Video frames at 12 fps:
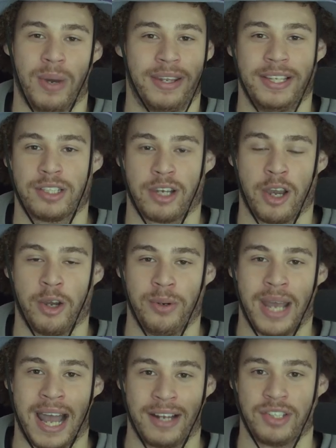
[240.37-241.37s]
where this code
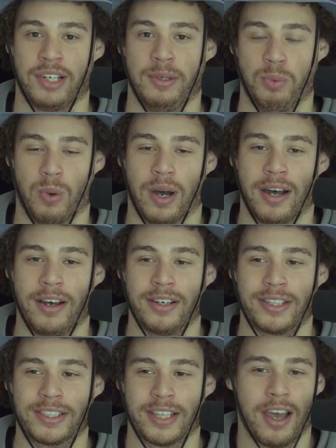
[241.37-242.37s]
actually
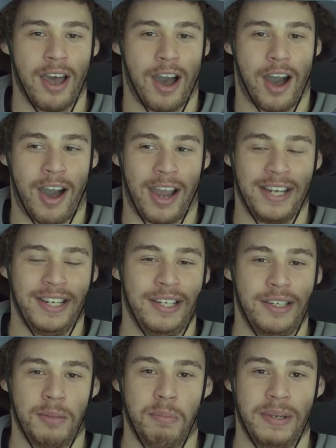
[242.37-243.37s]
works, I need
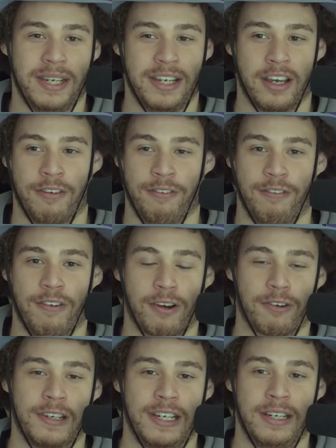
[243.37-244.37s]
to be a
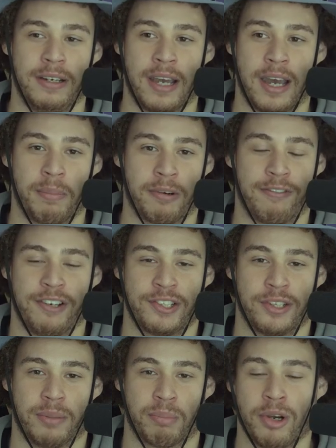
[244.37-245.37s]
very uh,
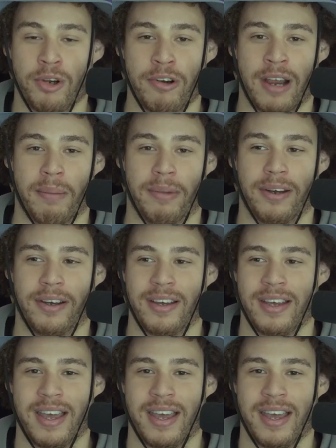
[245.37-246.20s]
proficient programmer.